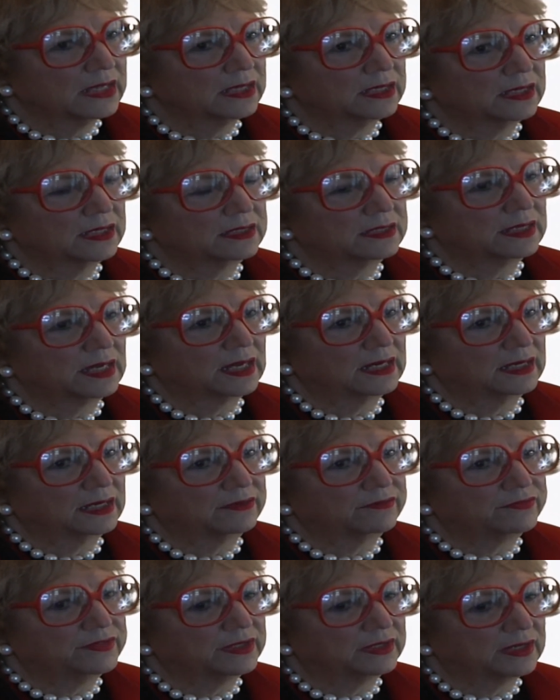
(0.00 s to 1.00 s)
And I
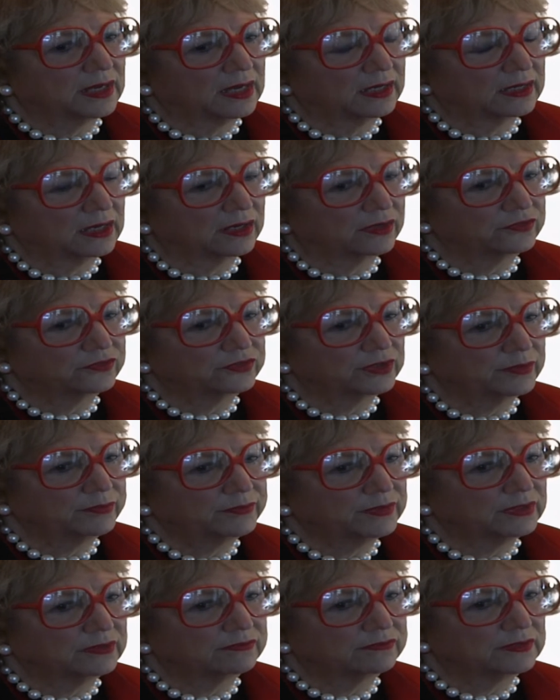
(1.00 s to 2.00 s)
love the
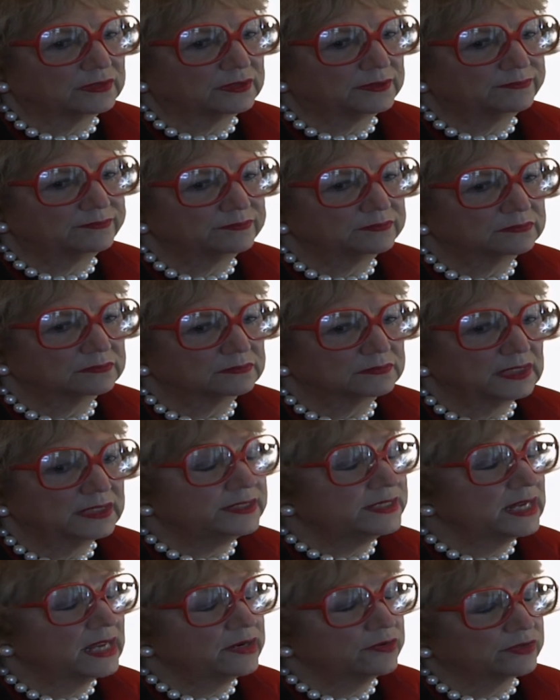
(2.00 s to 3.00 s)
concept of
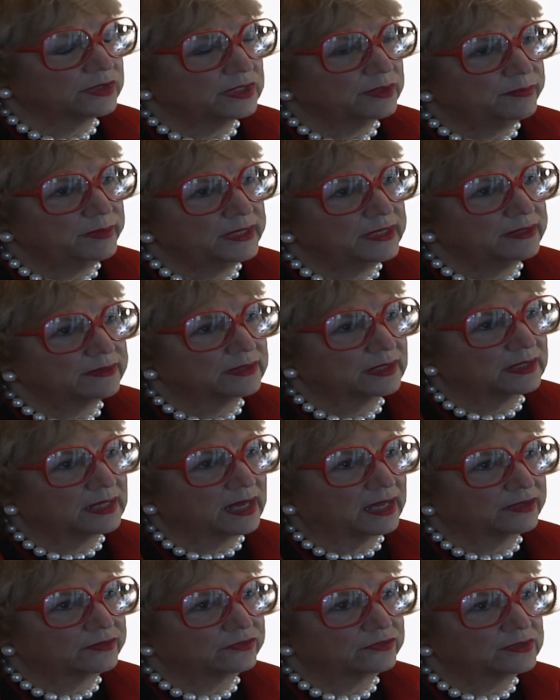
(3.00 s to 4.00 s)
integrity being the
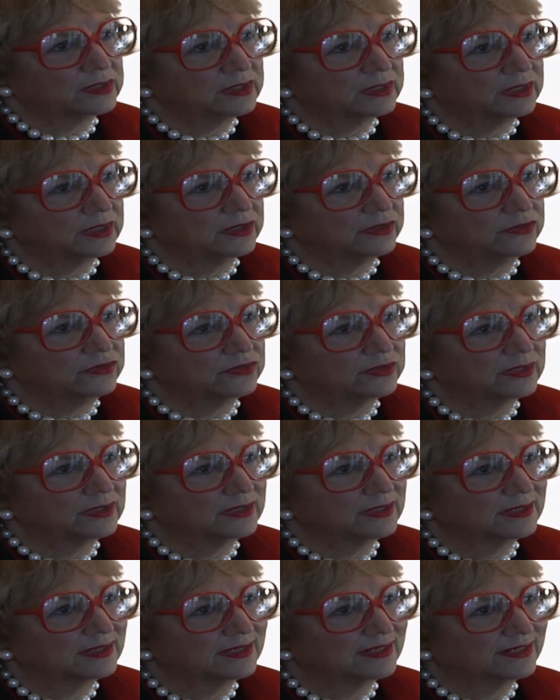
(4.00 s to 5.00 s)
last stage,
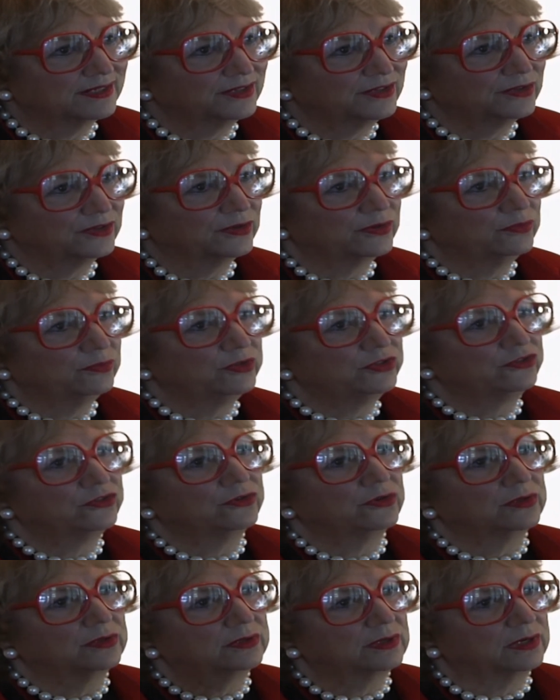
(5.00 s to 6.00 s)
you know, in which
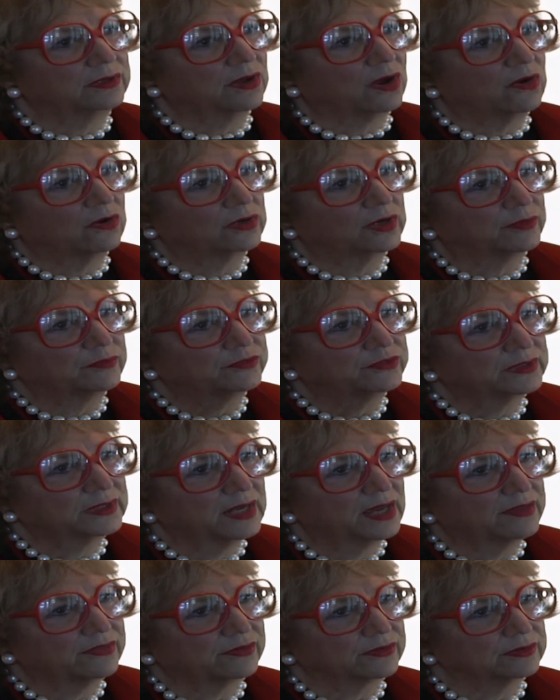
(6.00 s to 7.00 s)
it all comes
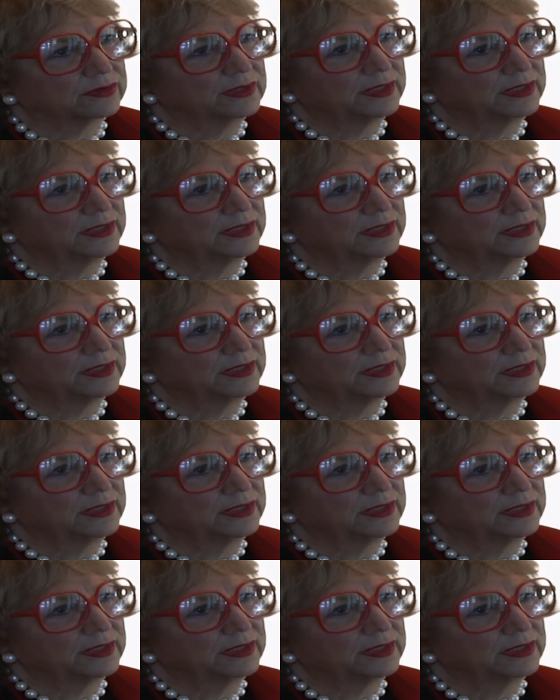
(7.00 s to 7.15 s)
together.